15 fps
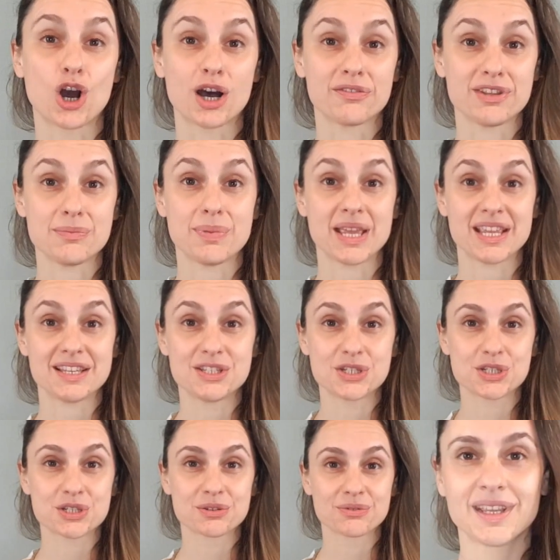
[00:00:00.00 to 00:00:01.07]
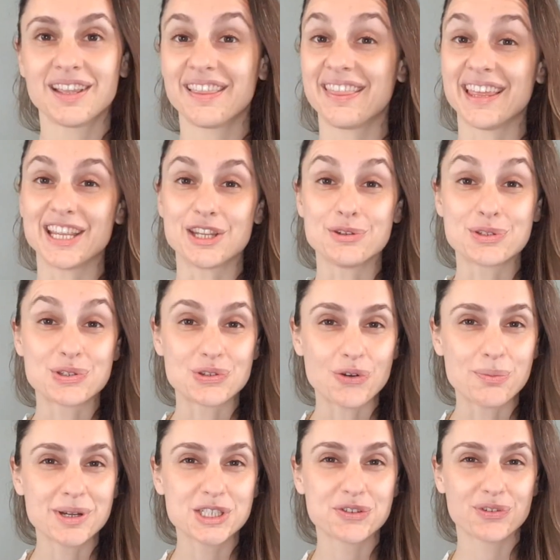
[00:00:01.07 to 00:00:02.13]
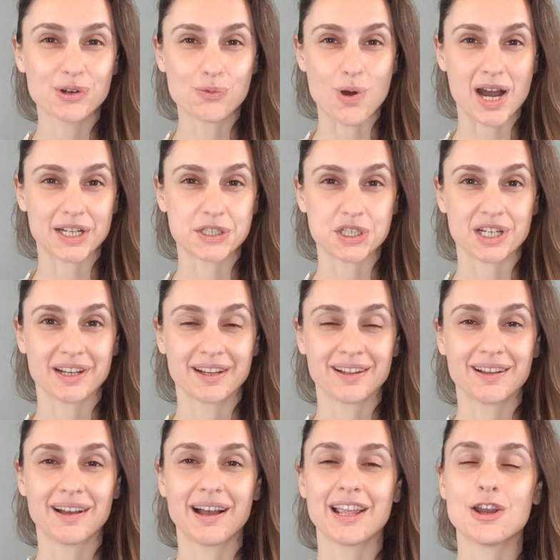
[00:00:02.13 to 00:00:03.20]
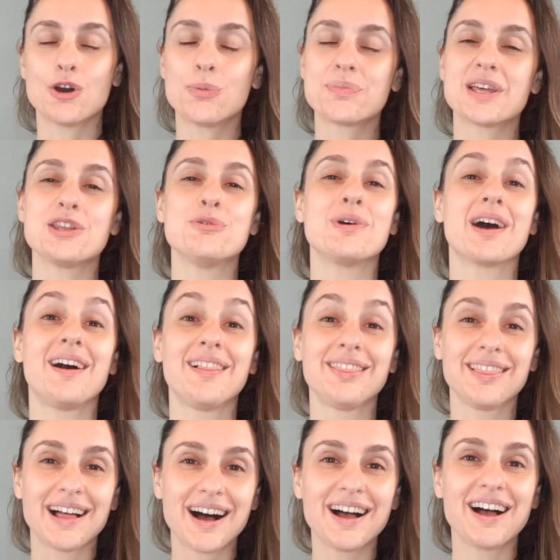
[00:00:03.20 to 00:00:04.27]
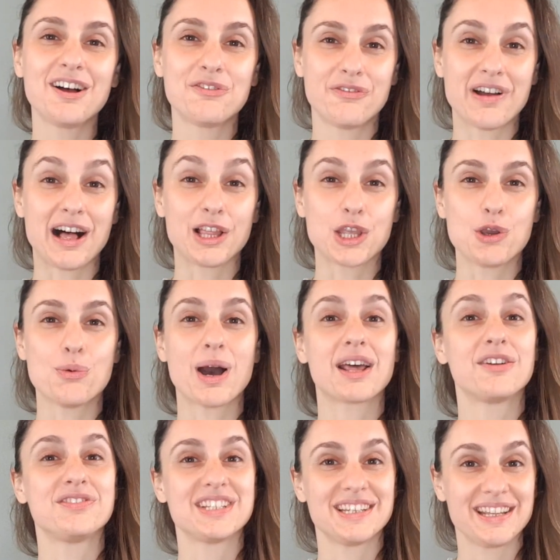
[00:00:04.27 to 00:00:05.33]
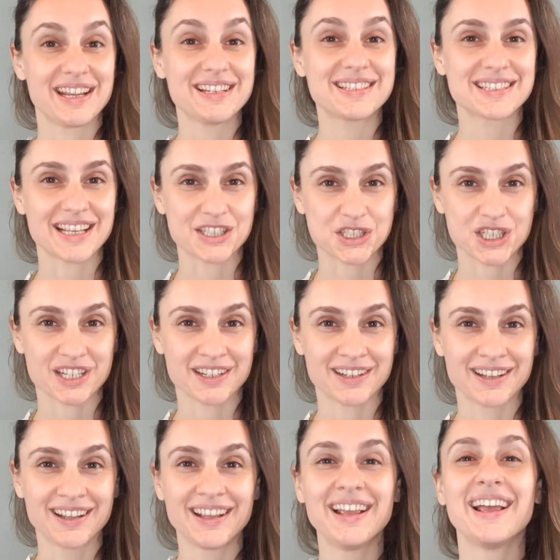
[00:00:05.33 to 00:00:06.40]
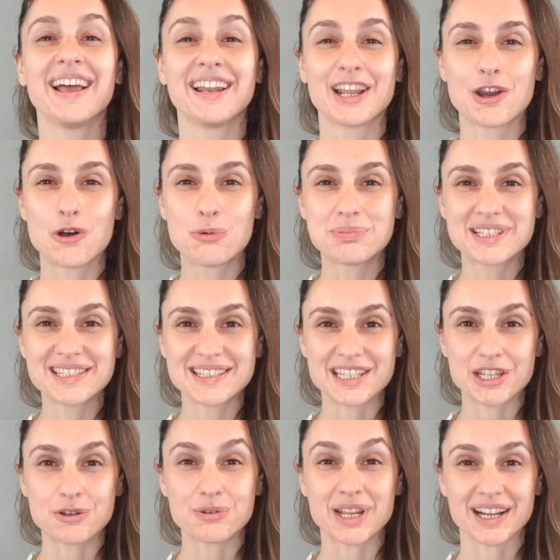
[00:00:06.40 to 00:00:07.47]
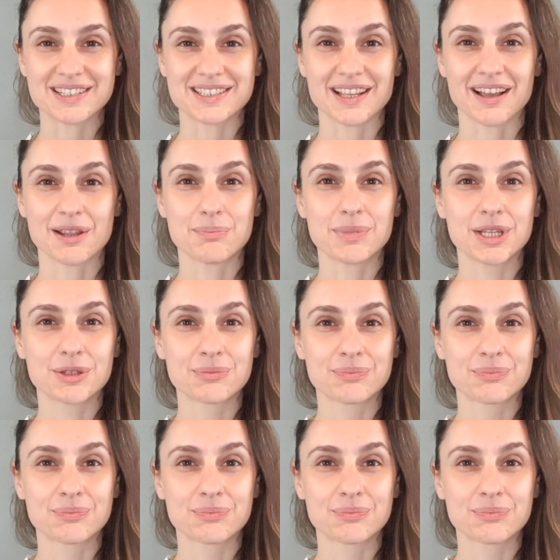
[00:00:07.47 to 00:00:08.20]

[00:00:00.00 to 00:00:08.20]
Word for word: a Coffee page. Thank you so much for watching. I hope that you got a lot of value out of today's session, and I hope to see you next time.